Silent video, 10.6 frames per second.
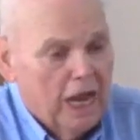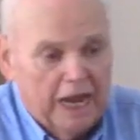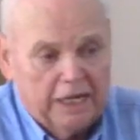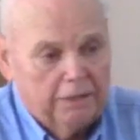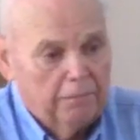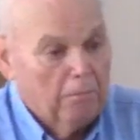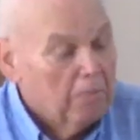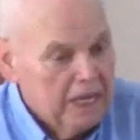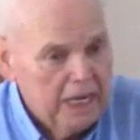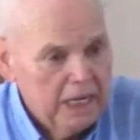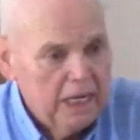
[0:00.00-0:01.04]
and
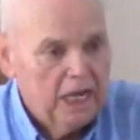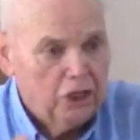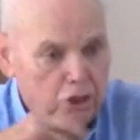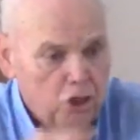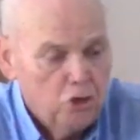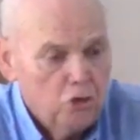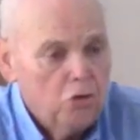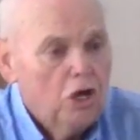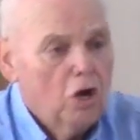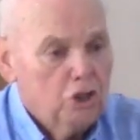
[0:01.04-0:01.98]
me and you,